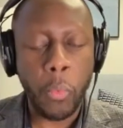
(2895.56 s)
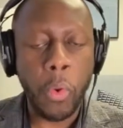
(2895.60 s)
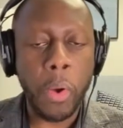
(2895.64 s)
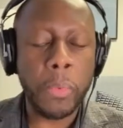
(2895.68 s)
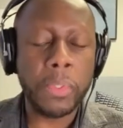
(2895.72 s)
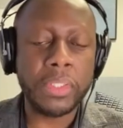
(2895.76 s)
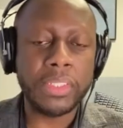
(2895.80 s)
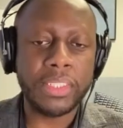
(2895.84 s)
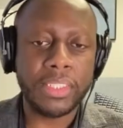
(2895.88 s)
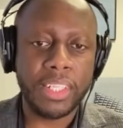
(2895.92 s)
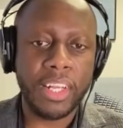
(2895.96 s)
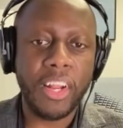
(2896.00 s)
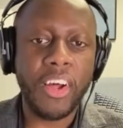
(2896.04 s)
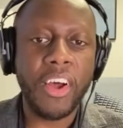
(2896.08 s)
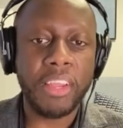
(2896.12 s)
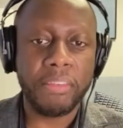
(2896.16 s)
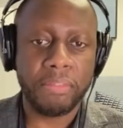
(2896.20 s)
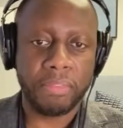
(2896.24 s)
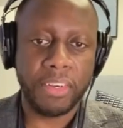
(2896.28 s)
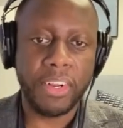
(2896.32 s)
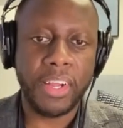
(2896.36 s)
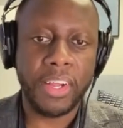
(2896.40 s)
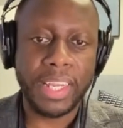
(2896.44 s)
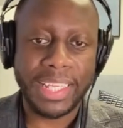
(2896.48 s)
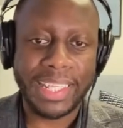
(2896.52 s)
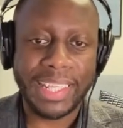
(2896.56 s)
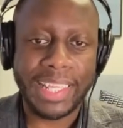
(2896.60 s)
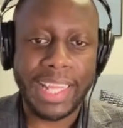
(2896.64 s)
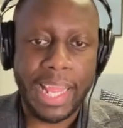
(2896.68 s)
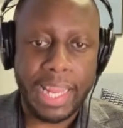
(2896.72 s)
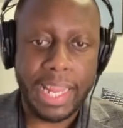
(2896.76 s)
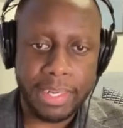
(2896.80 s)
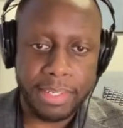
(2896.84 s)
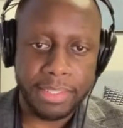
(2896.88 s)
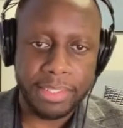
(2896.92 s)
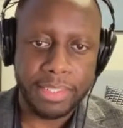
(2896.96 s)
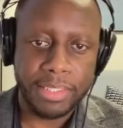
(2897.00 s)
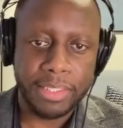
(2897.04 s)
what was life like
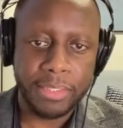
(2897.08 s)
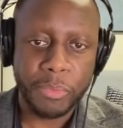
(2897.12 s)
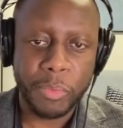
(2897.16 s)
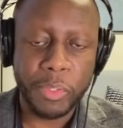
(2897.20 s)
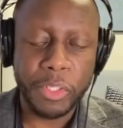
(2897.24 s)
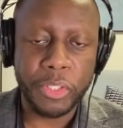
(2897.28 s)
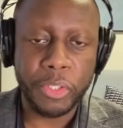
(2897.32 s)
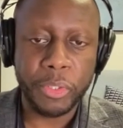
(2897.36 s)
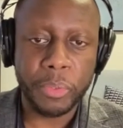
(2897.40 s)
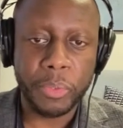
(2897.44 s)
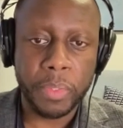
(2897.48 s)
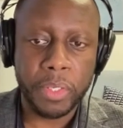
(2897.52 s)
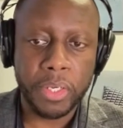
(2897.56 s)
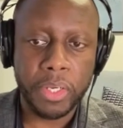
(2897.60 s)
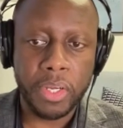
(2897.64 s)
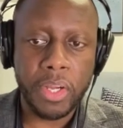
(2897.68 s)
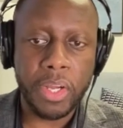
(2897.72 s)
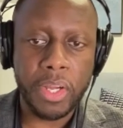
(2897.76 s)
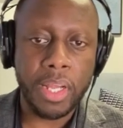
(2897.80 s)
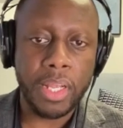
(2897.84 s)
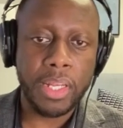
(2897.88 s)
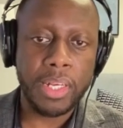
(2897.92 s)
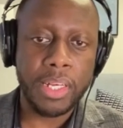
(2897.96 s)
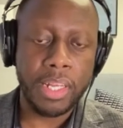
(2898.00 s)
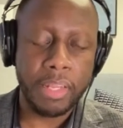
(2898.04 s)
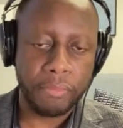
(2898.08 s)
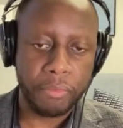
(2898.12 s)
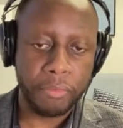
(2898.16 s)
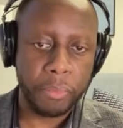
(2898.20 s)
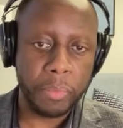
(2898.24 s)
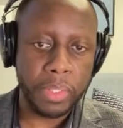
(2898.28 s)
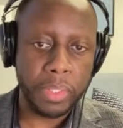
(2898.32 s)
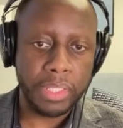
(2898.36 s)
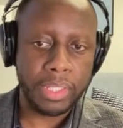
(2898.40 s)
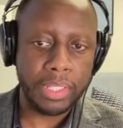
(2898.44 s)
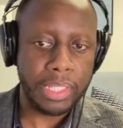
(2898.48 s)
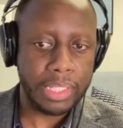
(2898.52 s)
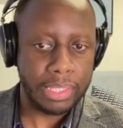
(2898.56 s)
then when you were
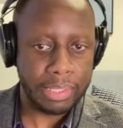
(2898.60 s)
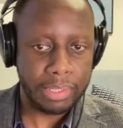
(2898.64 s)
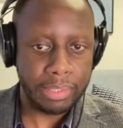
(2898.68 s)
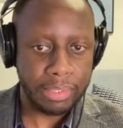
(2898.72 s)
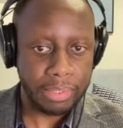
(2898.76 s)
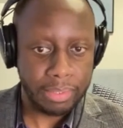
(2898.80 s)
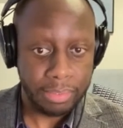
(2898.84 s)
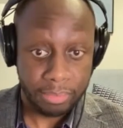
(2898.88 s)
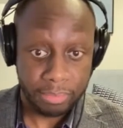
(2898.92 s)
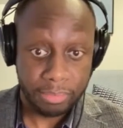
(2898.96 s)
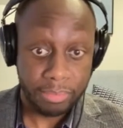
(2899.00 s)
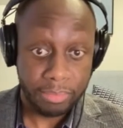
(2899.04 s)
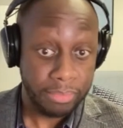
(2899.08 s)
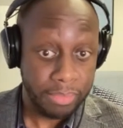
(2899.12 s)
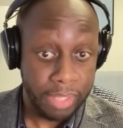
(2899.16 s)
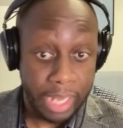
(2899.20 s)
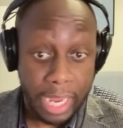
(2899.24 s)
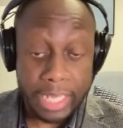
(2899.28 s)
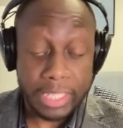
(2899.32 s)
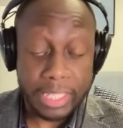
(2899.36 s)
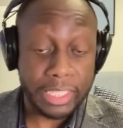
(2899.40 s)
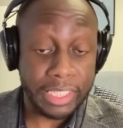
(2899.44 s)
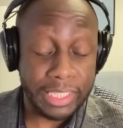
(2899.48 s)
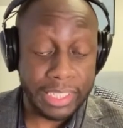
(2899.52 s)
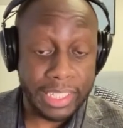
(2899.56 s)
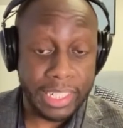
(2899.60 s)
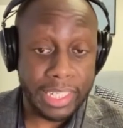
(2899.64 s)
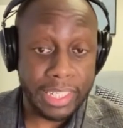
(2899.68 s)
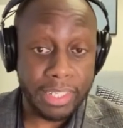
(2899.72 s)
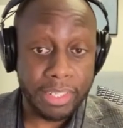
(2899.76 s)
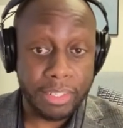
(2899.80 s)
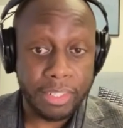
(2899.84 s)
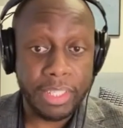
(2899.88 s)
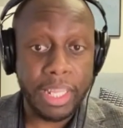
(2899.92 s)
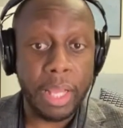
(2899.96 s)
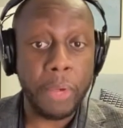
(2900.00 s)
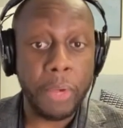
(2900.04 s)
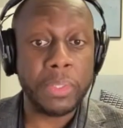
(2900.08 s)
living with this
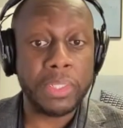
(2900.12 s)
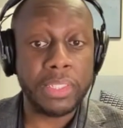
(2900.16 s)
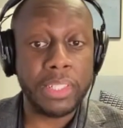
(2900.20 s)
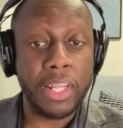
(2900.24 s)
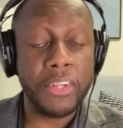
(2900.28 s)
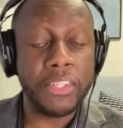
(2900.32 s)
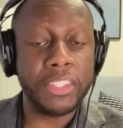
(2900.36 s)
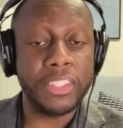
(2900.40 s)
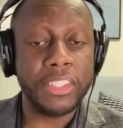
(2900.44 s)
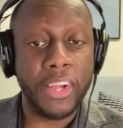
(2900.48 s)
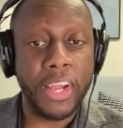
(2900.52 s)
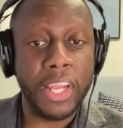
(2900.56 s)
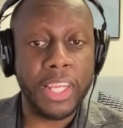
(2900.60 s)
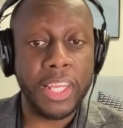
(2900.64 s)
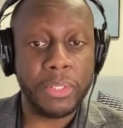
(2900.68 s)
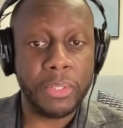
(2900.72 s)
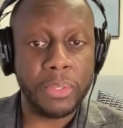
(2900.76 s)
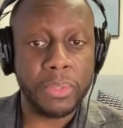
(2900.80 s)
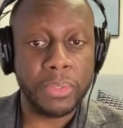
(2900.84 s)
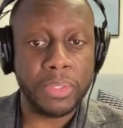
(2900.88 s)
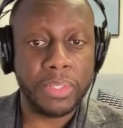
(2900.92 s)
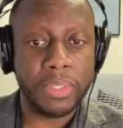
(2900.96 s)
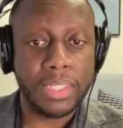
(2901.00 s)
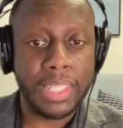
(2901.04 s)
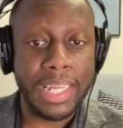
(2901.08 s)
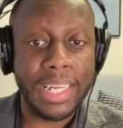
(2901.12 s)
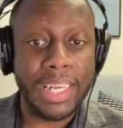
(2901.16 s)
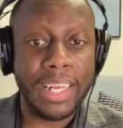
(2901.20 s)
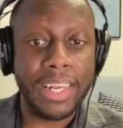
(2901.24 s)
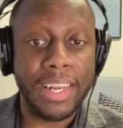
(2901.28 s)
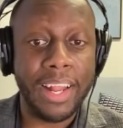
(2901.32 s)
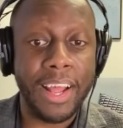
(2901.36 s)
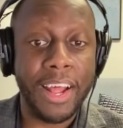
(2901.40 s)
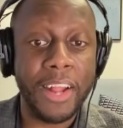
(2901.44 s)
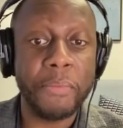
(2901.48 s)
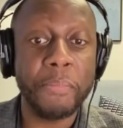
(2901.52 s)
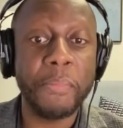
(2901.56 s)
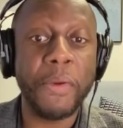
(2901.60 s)
ADHD that was undiagnosed
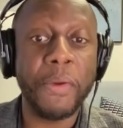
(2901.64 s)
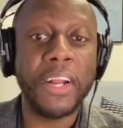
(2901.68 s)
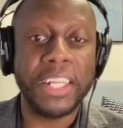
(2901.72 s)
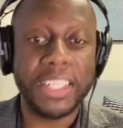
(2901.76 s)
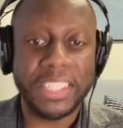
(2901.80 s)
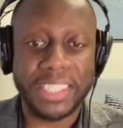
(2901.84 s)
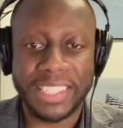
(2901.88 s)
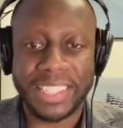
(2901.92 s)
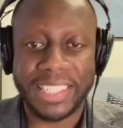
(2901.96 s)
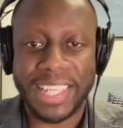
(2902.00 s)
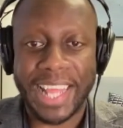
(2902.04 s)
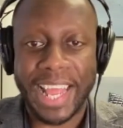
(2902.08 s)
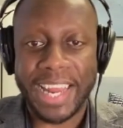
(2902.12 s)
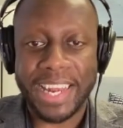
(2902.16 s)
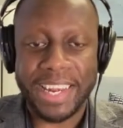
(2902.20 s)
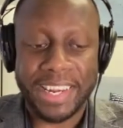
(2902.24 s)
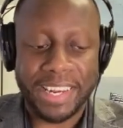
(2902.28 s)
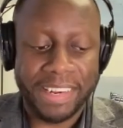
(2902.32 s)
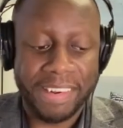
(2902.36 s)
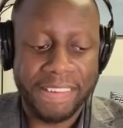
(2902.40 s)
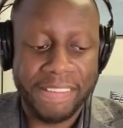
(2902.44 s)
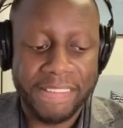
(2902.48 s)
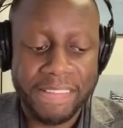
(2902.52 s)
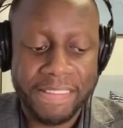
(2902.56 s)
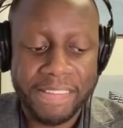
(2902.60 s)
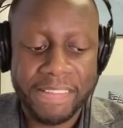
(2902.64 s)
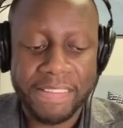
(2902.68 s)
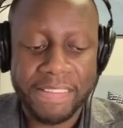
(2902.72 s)
and unmanaged then?